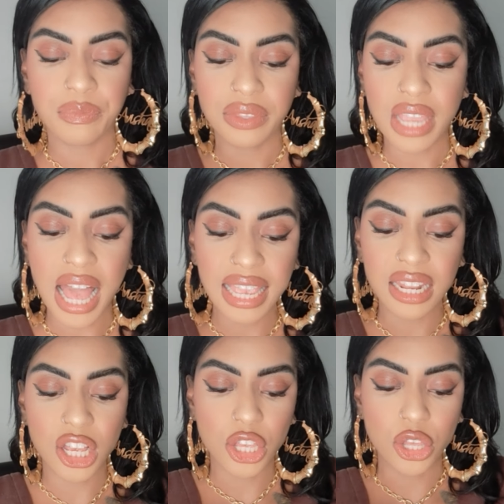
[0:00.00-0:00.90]
Not in
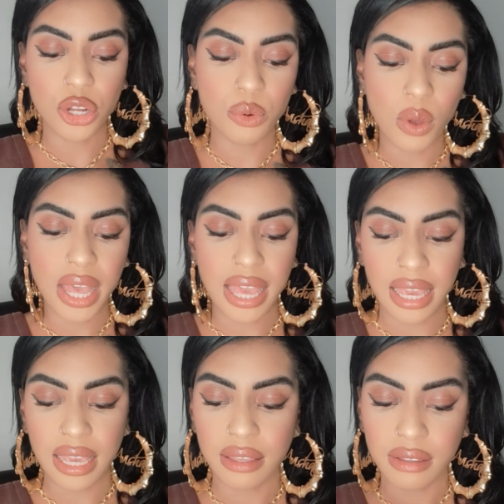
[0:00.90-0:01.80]
a good
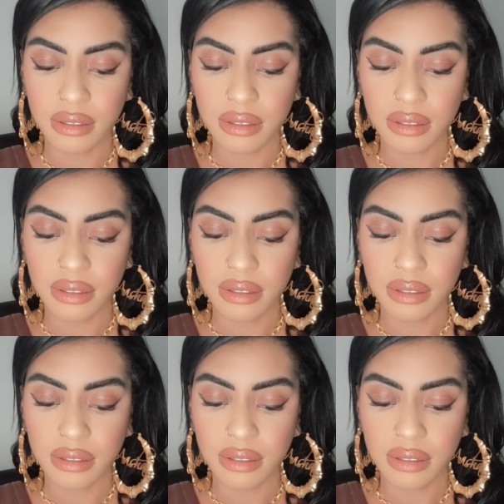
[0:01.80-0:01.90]
way.